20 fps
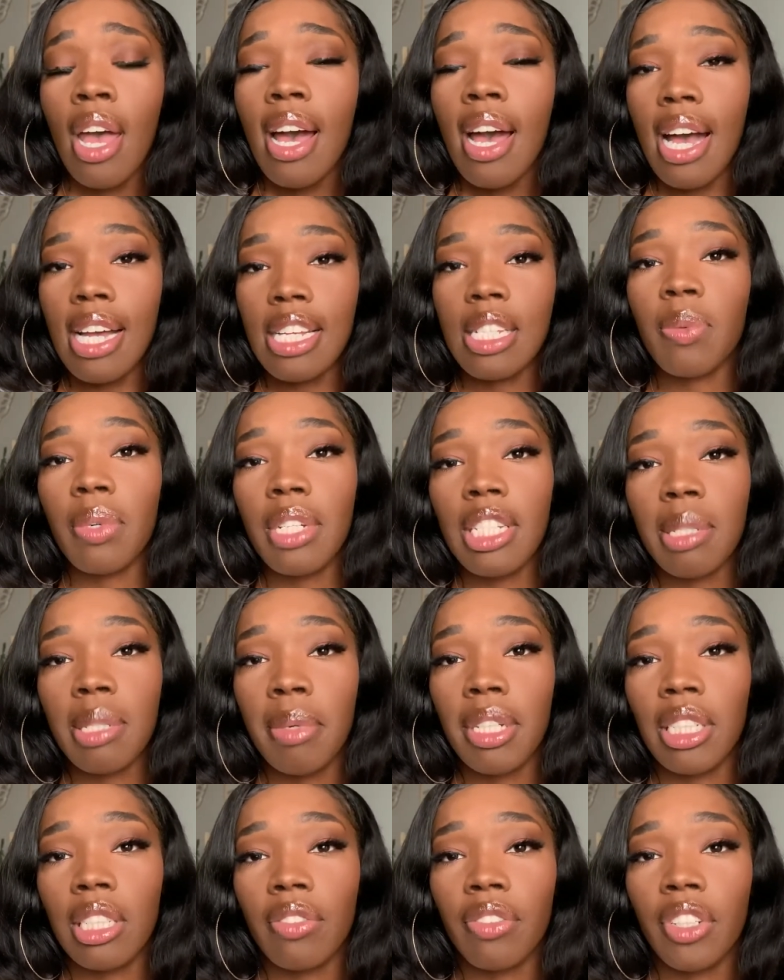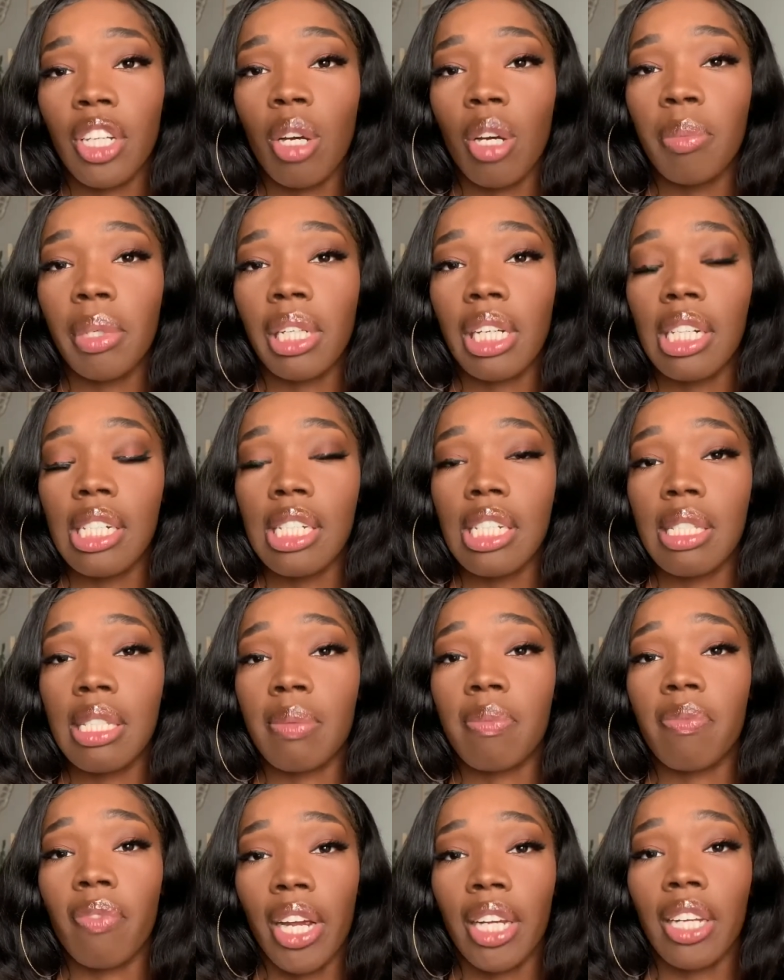I just wanted to make this video
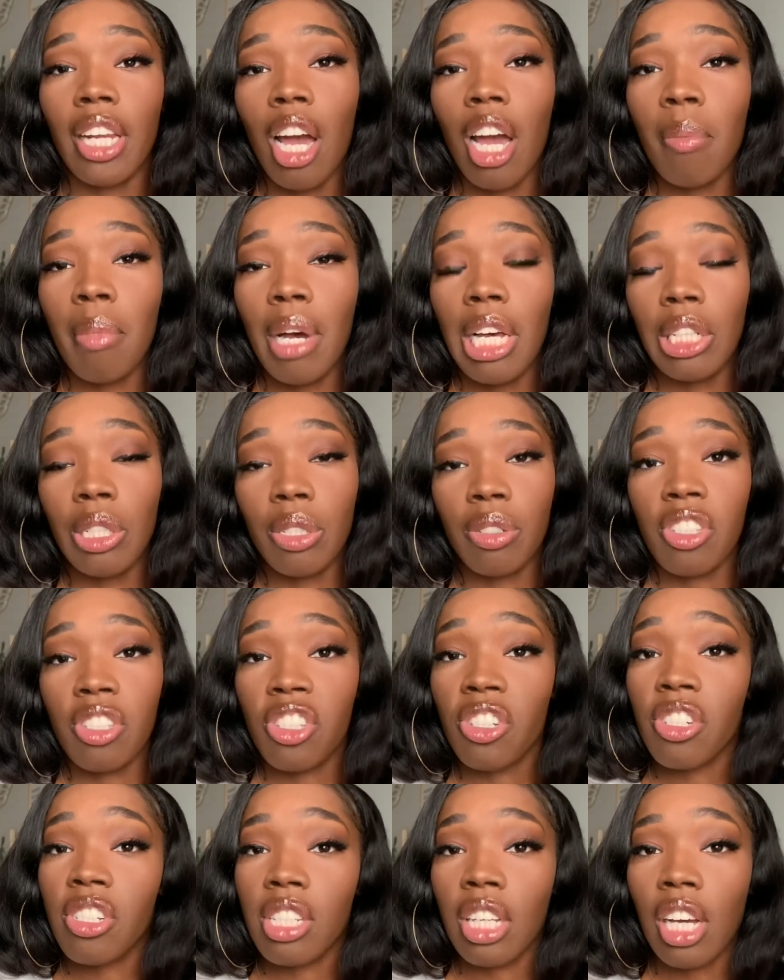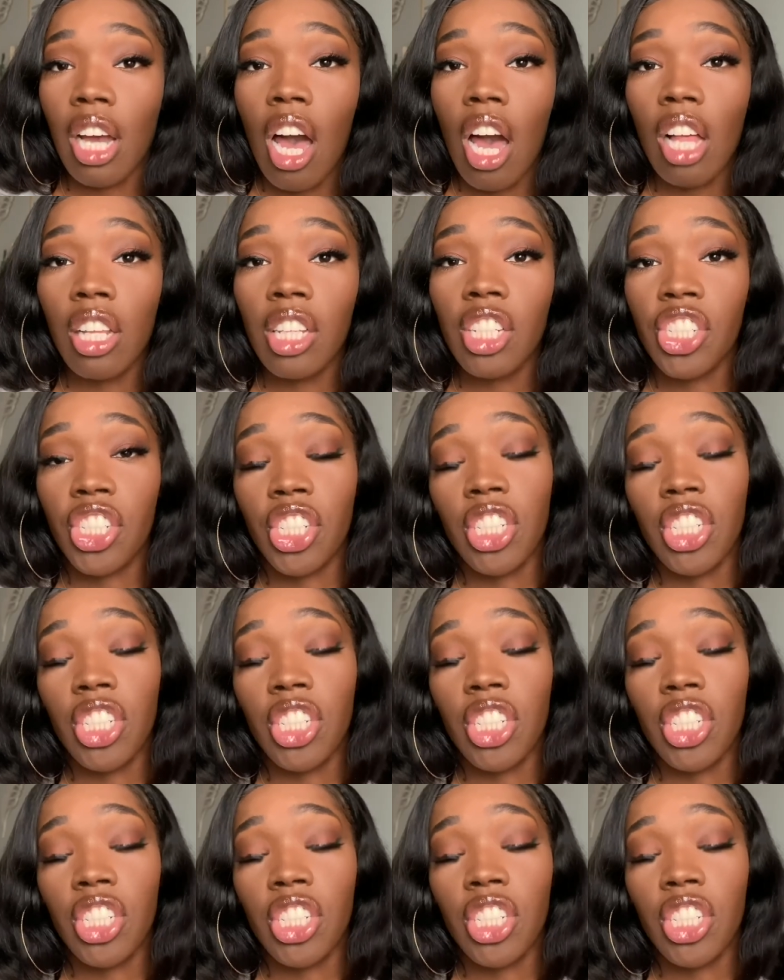because right now my little sister is in college.